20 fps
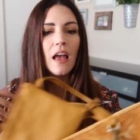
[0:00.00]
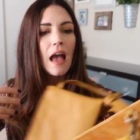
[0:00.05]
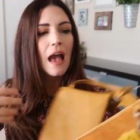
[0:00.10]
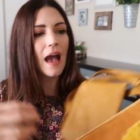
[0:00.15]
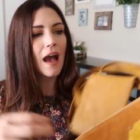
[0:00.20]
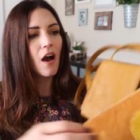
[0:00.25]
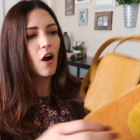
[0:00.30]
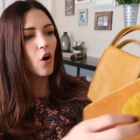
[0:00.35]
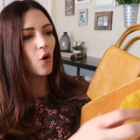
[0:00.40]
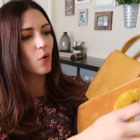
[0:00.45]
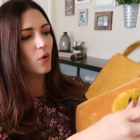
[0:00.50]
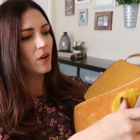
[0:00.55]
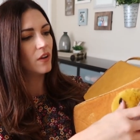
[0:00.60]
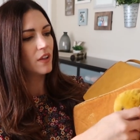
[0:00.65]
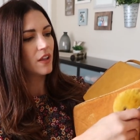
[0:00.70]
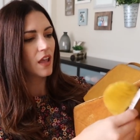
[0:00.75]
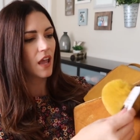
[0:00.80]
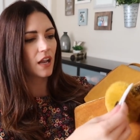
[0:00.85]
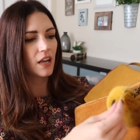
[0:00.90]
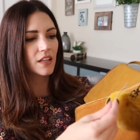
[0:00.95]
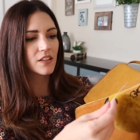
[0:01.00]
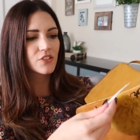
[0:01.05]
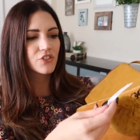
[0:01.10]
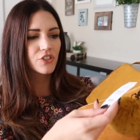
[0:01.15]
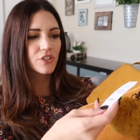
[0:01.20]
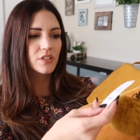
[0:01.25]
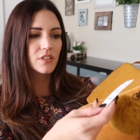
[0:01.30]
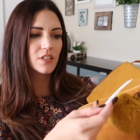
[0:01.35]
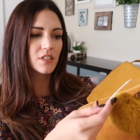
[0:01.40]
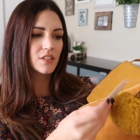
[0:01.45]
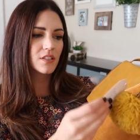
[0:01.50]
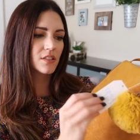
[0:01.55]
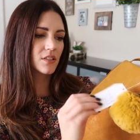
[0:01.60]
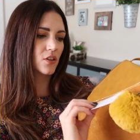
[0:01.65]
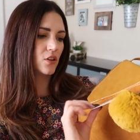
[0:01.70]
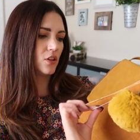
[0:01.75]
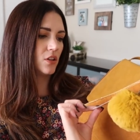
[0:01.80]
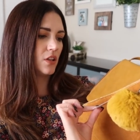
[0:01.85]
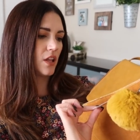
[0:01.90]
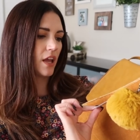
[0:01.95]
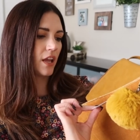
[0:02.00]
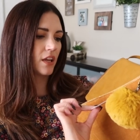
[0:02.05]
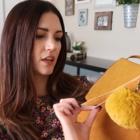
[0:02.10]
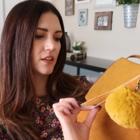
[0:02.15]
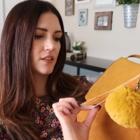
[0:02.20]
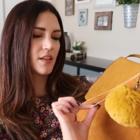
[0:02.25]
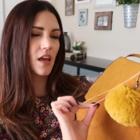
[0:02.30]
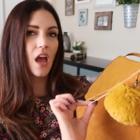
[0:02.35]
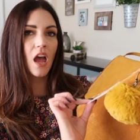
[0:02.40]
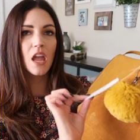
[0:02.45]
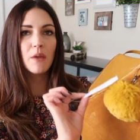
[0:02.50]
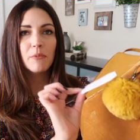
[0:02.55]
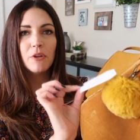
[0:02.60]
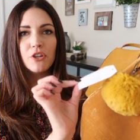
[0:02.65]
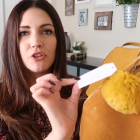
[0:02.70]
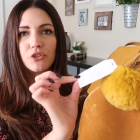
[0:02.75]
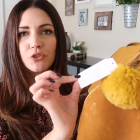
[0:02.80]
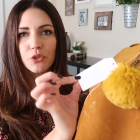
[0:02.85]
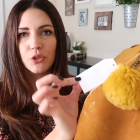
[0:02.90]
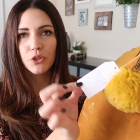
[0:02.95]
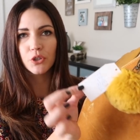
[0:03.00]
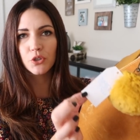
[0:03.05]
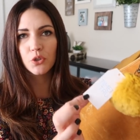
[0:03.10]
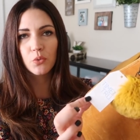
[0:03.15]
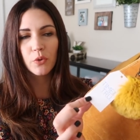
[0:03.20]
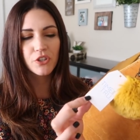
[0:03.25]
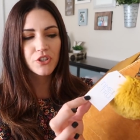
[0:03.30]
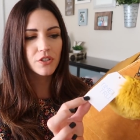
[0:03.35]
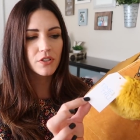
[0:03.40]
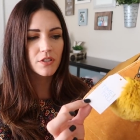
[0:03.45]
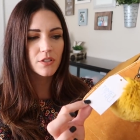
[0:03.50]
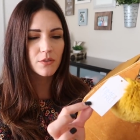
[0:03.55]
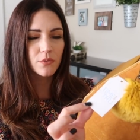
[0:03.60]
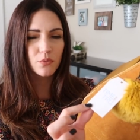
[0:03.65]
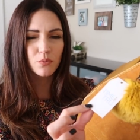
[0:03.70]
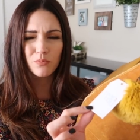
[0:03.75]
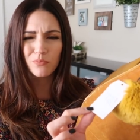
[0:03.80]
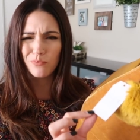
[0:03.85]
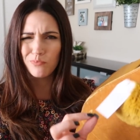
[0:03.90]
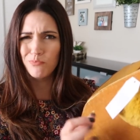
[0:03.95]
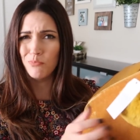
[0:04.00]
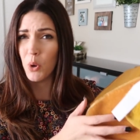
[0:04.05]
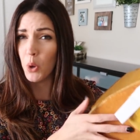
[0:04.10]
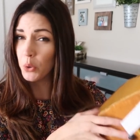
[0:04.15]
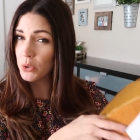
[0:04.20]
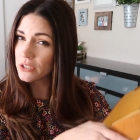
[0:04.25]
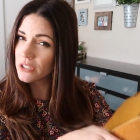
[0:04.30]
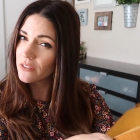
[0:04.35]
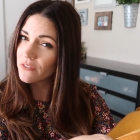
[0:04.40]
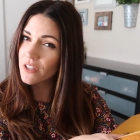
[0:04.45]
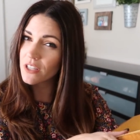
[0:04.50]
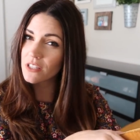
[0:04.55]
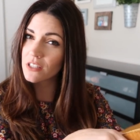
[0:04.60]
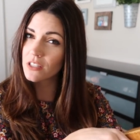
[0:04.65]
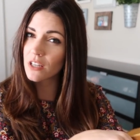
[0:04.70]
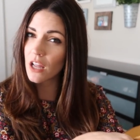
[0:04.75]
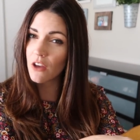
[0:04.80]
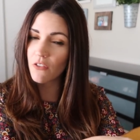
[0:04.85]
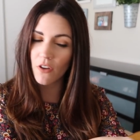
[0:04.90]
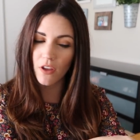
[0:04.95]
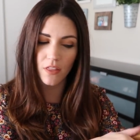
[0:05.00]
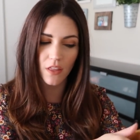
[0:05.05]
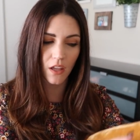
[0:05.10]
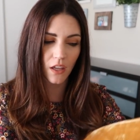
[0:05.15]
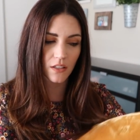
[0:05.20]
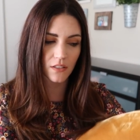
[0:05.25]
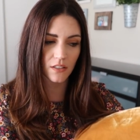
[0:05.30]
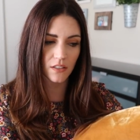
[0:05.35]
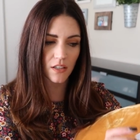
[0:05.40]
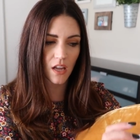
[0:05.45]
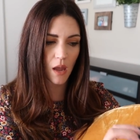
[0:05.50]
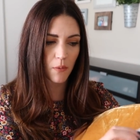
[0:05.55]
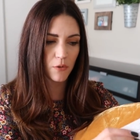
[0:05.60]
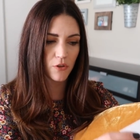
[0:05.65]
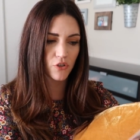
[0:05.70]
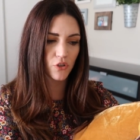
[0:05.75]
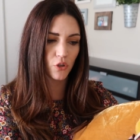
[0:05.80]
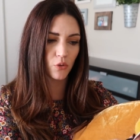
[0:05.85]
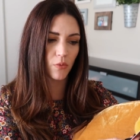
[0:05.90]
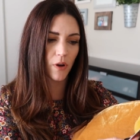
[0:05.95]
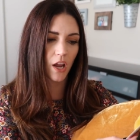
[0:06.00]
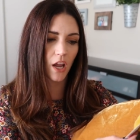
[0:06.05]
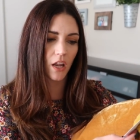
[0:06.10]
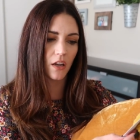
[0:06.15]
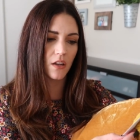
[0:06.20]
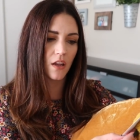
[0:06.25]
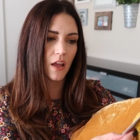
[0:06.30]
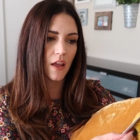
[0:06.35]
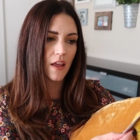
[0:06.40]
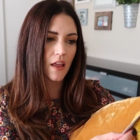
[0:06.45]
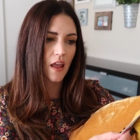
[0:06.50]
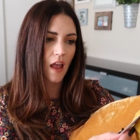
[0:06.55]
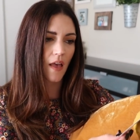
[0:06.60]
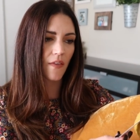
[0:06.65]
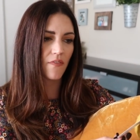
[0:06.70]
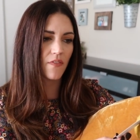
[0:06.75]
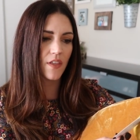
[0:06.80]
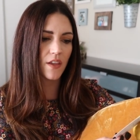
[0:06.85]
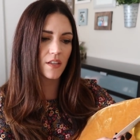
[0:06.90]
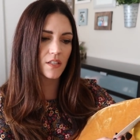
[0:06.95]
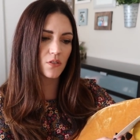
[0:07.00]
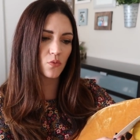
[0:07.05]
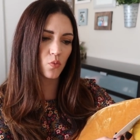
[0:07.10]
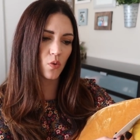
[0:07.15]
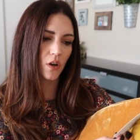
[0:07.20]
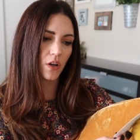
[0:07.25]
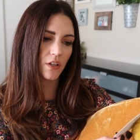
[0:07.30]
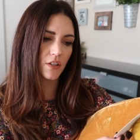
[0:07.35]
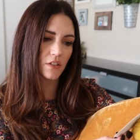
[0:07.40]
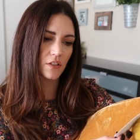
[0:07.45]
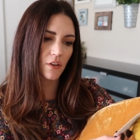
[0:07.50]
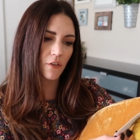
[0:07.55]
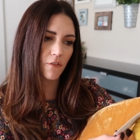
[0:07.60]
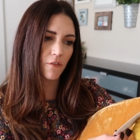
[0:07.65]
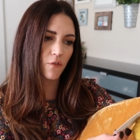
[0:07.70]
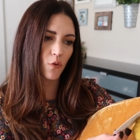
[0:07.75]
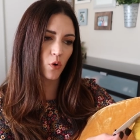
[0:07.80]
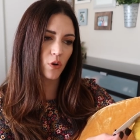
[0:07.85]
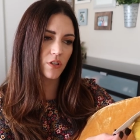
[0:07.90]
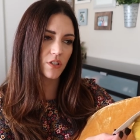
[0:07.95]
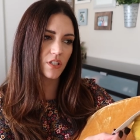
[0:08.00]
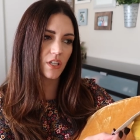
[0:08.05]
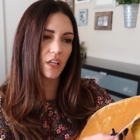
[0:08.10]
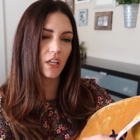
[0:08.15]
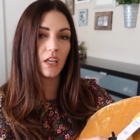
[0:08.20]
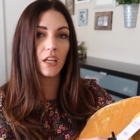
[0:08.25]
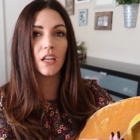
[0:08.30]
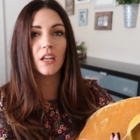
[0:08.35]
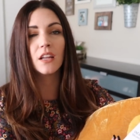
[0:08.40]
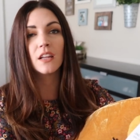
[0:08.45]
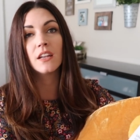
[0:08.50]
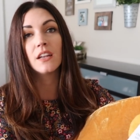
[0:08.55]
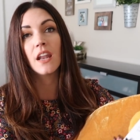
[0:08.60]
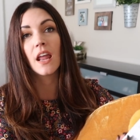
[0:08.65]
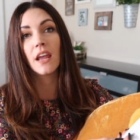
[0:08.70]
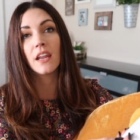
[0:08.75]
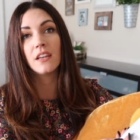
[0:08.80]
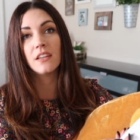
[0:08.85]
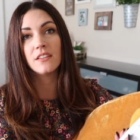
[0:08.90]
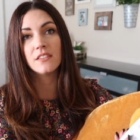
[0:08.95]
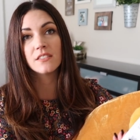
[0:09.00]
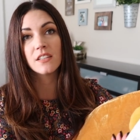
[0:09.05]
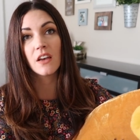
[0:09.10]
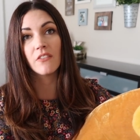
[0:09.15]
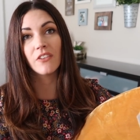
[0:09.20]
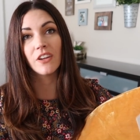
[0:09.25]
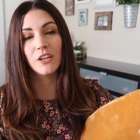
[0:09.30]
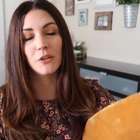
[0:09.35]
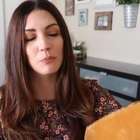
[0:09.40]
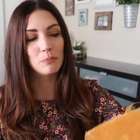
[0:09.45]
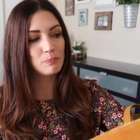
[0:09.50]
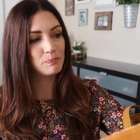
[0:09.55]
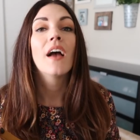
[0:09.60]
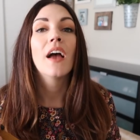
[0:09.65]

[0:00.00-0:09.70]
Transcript: How? And it's just this little like Time and Tru, which is most of this stuff I think is the Time and Tru brand, and this was $14.97.